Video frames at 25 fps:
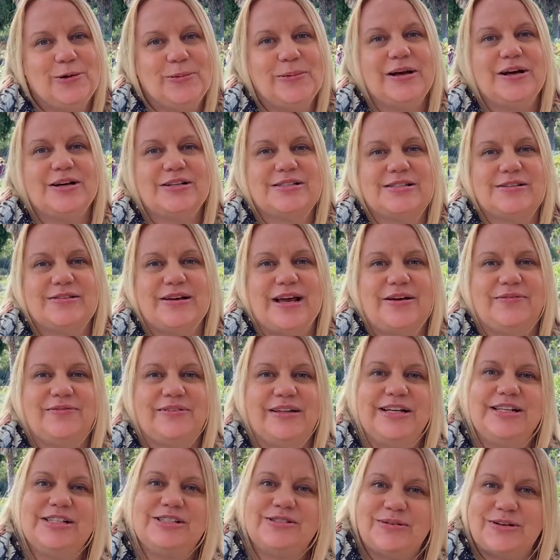We also
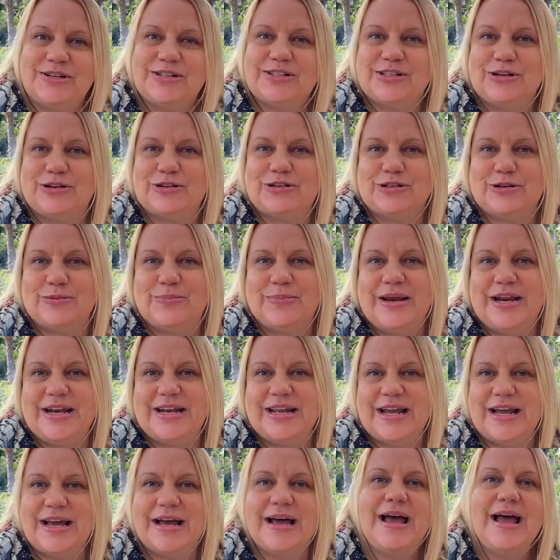have links to our social
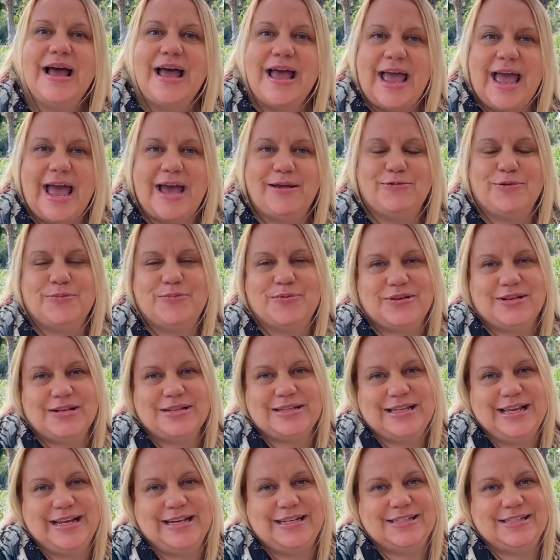media, and we'll put
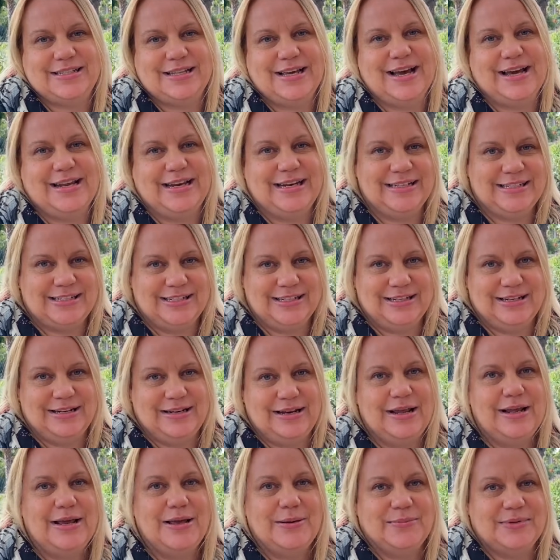a link to the
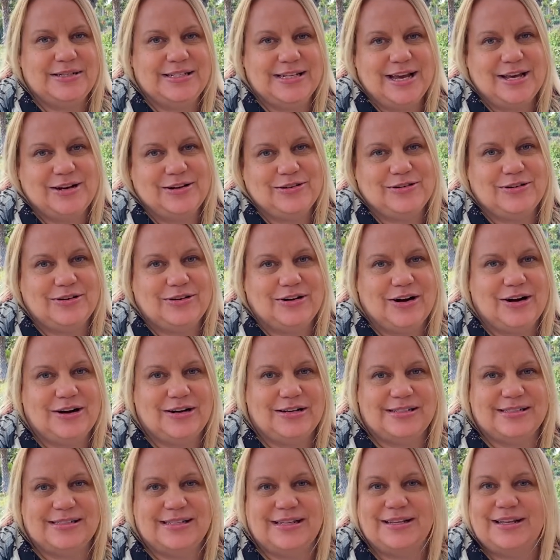Huntington Botanical
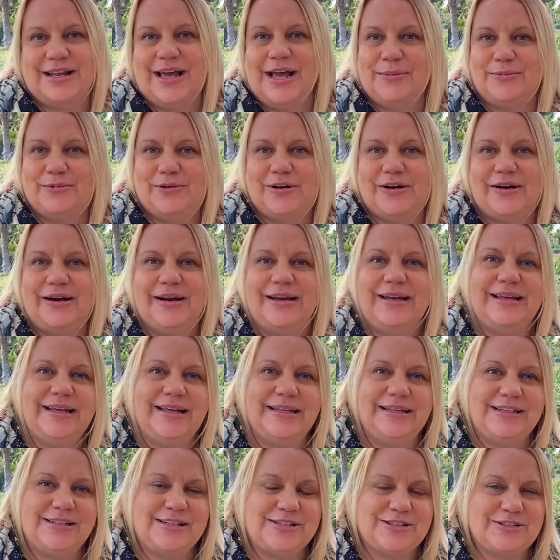Gardens and Library
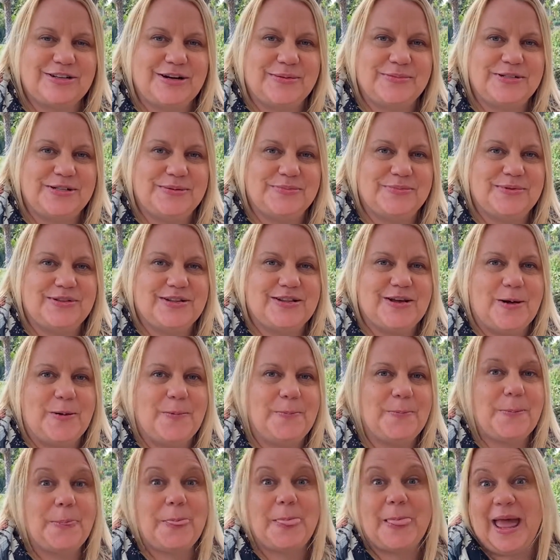in the description
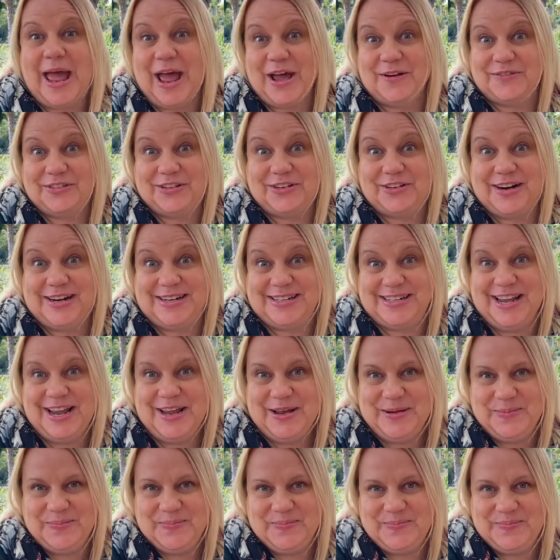below. Have a great
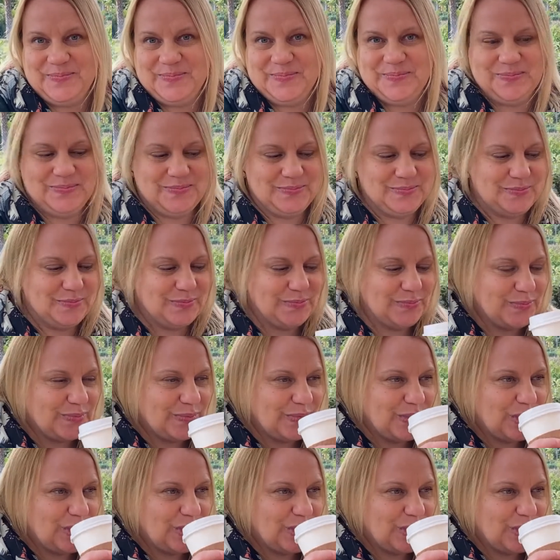day.